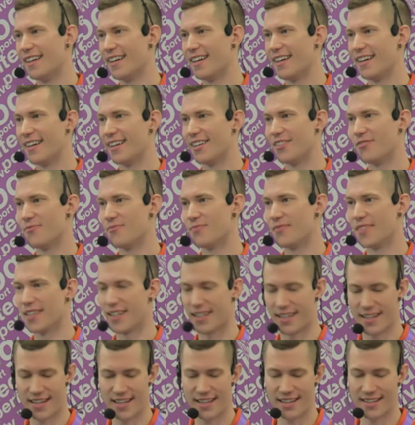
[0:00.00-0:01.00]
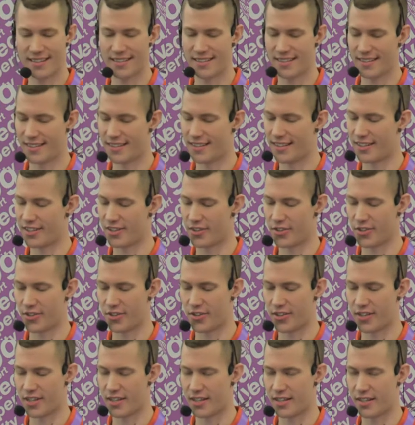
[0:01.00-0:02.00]
Um, again,
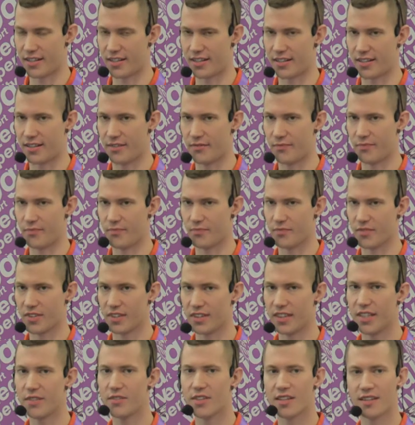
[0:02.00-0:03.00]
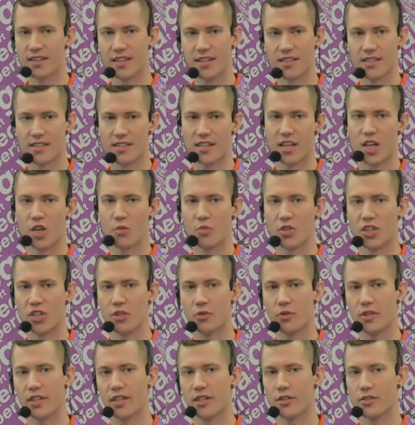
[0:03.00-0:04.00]
another uh, leaving things to
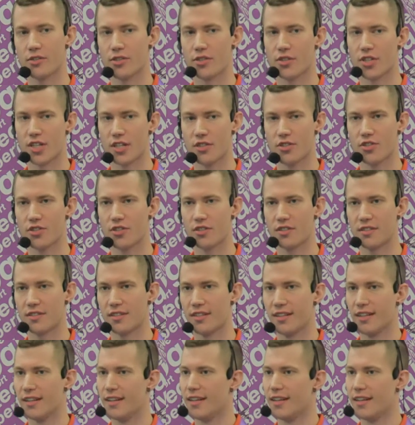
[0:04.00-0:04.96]
ambiguity or suggestion